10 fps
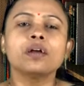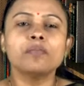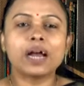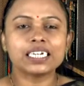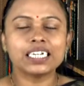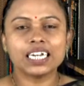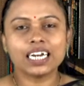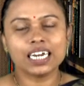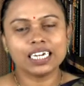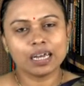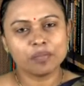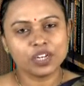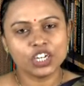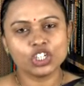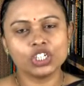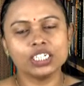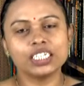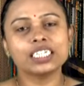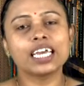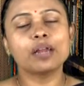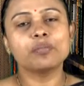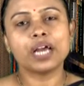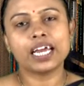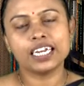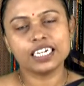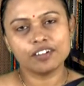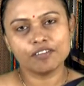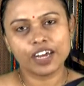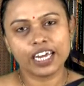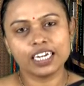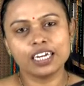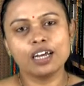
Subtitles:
Bacterial contaminations can be identified